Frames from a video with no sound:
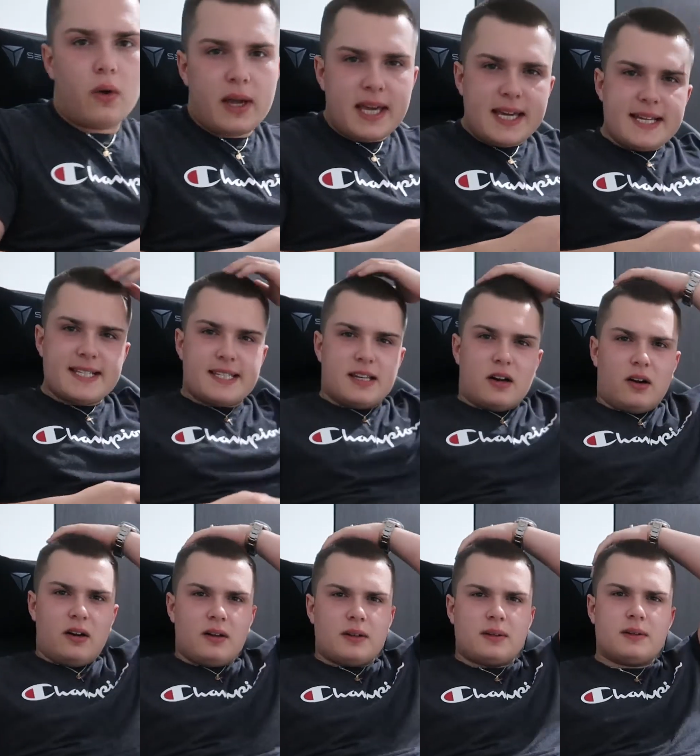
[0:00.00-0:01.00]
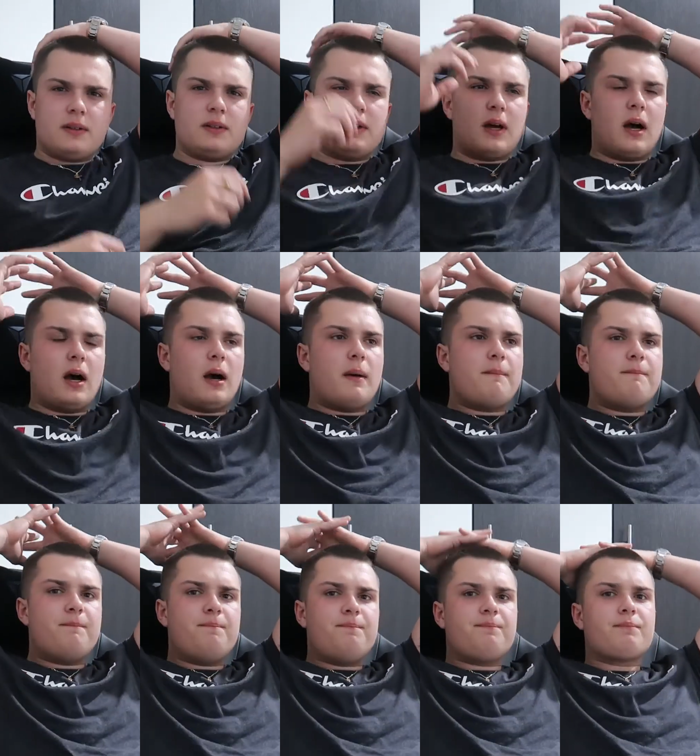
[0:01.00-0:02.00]
easier, but
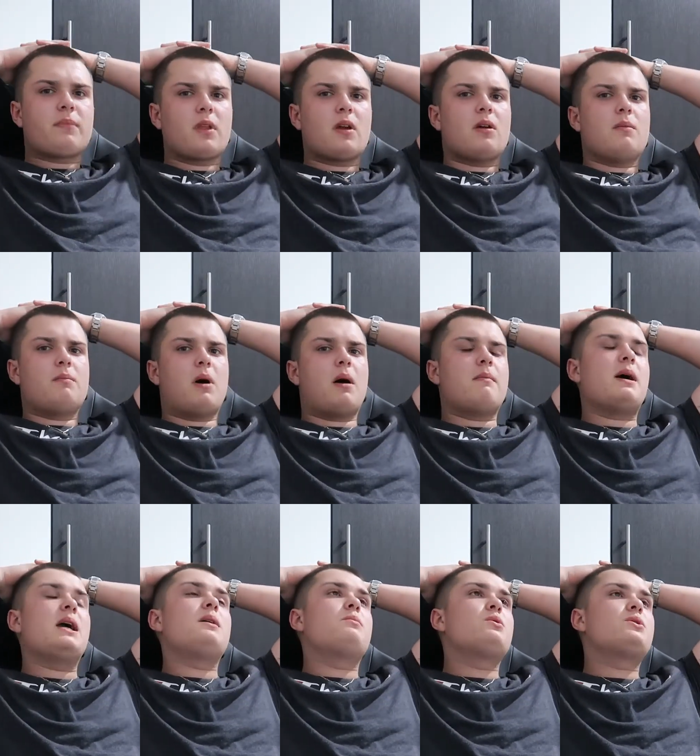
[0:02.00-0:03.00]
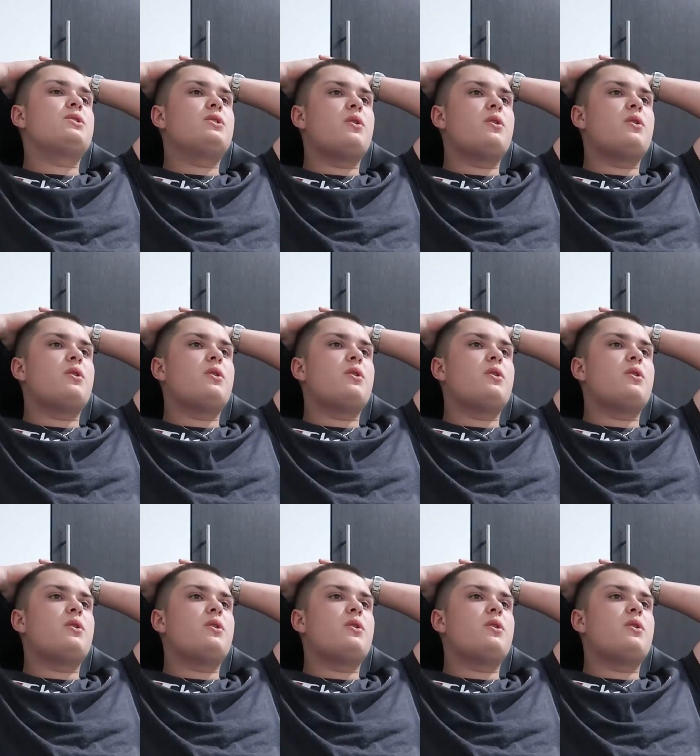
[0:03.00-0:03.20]
I'm able to